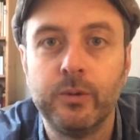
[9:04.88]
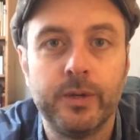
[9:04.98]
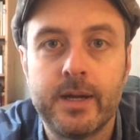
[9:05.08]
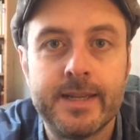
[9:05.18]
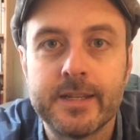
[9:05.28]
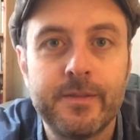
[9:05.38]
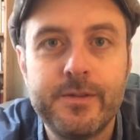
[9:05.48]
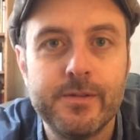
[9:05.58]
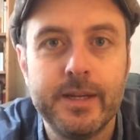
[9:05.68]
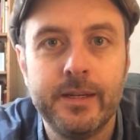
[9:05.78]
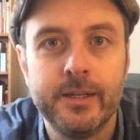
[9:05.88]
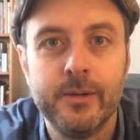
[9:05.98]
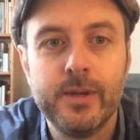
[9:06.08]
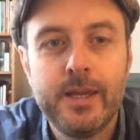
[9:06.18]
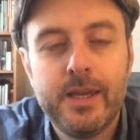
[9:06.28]
all night after it.
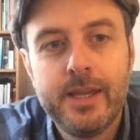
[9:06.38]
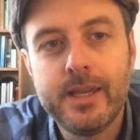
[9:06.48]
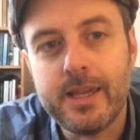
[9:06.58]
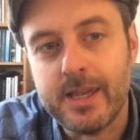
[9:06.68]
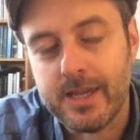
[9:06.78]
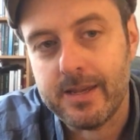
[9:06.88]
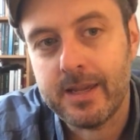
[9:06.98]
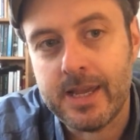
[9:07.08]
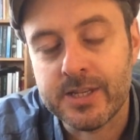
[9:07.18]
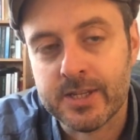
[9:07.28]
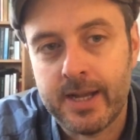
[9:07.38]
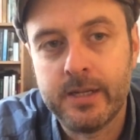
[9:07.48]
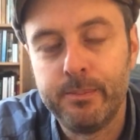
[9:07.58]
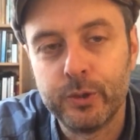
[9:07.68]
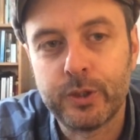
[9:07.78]
He signed
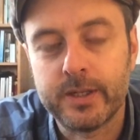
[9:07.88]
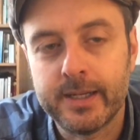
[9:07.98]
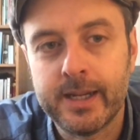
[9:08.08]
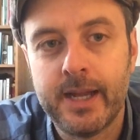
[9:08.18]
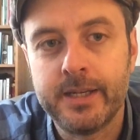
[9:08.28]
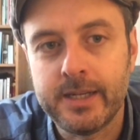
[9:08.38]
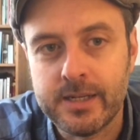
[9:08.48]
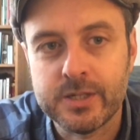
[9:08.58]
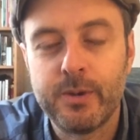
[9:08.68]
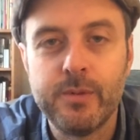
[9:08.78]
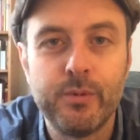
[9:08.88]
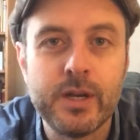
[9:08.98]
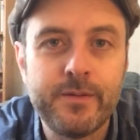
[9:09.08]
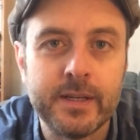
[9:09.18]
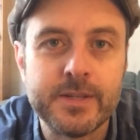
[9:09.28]
a book that I had, and he spoke
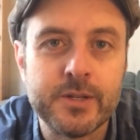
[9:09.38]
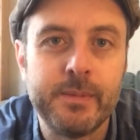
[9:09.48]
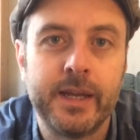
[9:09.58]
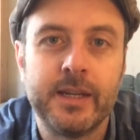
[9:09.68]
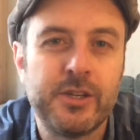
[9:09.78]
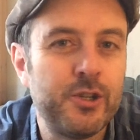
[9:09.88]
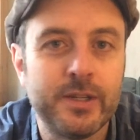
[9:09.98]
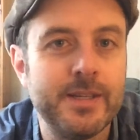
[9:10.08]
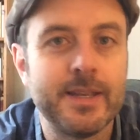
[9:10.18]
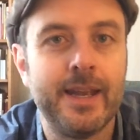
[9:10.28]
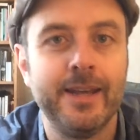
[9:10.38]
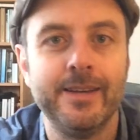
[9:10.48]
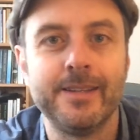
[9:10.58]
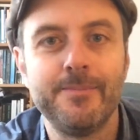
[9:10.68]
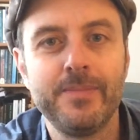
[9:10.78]
briefly to me, and I shook his
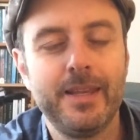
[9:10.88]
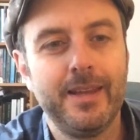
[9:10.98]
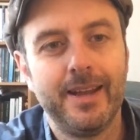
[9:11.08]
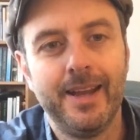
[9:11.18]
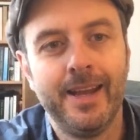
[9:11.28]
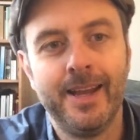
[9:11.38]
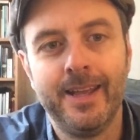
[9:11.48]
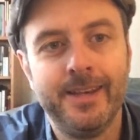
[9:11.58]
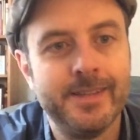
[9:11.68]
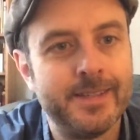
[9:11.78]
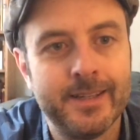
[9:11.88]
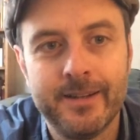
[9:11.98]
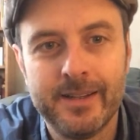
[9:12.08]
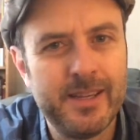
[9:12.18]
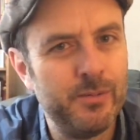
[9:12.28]
hand, and
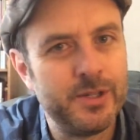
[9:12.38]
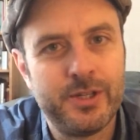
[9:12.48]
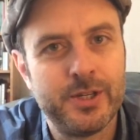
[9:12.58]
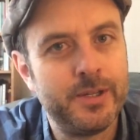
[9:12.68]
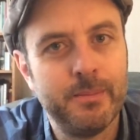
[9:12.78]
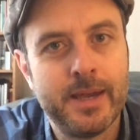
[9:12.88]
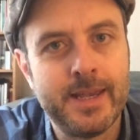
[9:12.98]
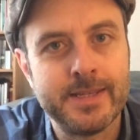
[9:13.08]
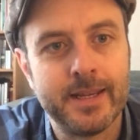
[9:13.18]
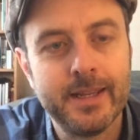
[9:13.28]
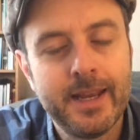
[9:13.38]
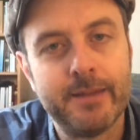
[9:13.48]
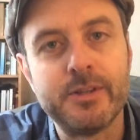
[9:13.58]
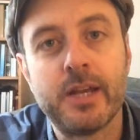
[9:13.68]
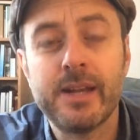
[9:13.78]
it was just amazing. Now,
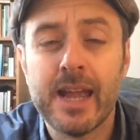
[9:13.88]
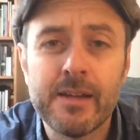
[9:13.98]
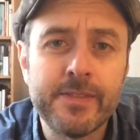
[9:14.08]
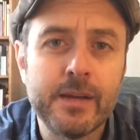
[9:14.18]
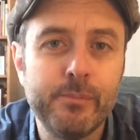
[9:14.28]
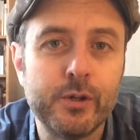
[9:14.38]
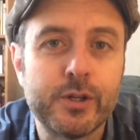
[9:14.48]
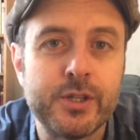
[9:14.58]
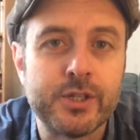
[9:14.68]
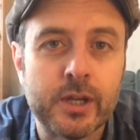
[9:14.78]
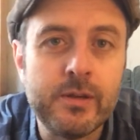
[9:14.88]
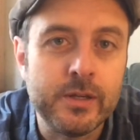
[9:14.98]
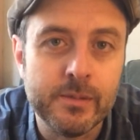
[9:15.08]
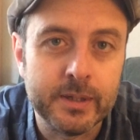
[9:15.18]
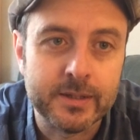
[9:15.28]
I don't have that book to show
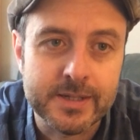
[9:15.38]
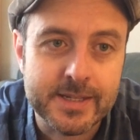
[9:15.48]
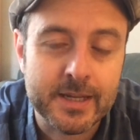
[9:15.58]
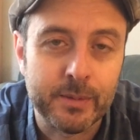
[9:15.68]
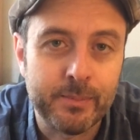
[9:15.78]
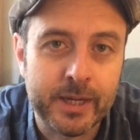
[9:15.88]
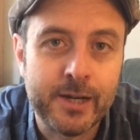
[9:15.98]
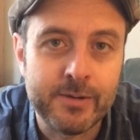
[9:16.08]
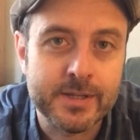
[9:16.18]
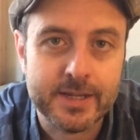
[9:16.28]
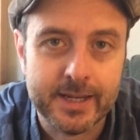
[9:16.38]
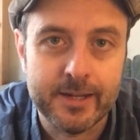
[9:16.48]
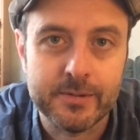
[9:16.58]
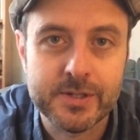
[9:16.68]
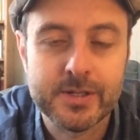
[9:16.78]
you because it's at my parents'
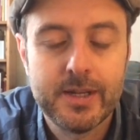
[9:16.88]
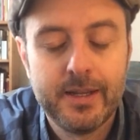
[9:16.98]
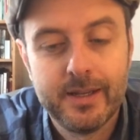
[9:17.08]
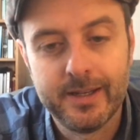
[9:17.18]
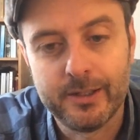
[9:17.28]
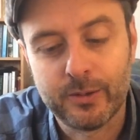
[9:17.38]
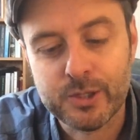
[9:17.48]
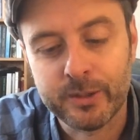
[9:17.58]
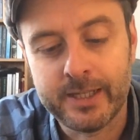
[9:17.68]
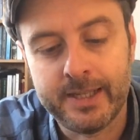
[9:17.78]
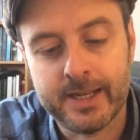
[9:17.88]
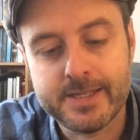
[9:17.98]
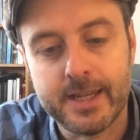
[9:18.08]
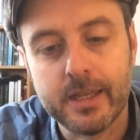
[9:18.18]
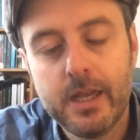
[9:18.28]
house, locked away in the
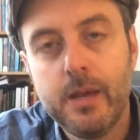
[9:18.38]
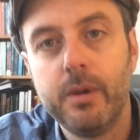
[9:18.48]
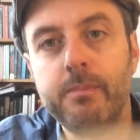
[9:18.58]
attic, but